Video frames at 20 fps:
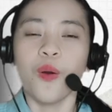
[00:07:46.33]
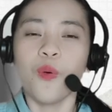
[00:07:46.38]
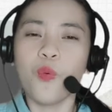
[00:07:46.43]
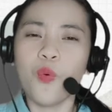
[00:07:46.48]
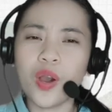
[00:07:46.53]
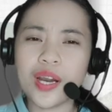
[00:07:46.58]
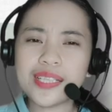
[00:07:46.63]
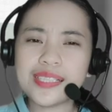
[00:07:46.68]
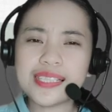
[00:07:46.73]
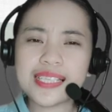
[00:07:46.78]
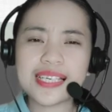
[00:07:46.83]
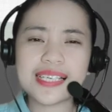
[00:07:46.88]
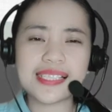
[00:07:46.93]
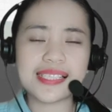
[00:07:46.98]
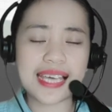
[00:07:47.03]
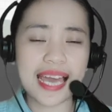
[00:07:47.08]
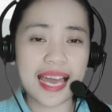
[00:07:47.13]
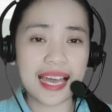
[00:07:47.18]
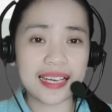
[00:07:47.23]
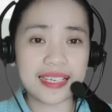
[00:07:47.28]
What
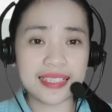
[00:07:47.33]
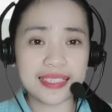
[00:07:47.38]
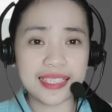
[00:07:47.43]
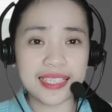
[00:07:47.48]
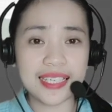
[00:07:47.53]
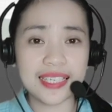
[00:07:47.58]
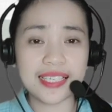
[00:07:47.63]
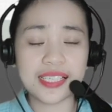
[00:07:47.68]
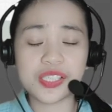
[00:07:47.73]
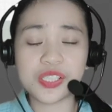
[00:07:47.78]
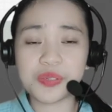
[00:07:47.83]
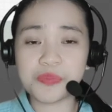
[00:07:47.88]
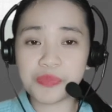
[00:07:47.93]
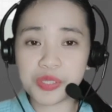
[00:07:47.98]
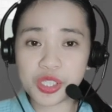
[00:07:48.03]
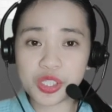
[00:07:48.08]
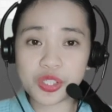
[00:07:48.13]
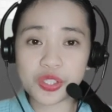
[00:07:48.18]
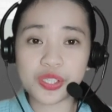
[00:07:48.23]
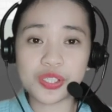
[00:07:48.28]
exactly is a
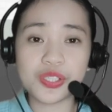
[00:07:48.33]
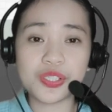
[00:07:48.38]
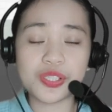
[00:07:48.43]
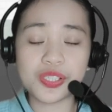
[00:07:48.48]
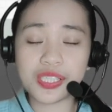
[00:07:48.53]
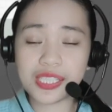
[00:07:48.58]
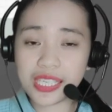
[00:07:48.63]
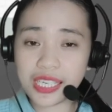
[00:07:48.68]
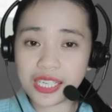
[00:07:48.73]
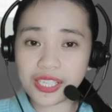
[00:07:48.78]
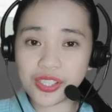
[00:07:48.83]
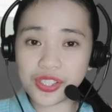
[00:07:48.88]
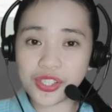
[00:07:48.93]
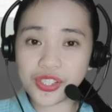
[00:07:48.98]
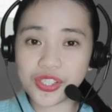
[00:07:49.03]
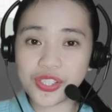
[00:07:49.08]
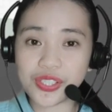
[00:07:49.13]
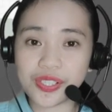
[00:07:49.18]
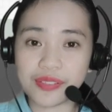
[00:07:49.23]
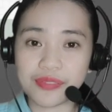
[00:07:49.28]
mission to
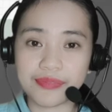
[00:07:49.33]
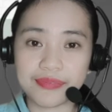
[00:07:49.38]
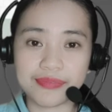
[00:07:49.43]
teach?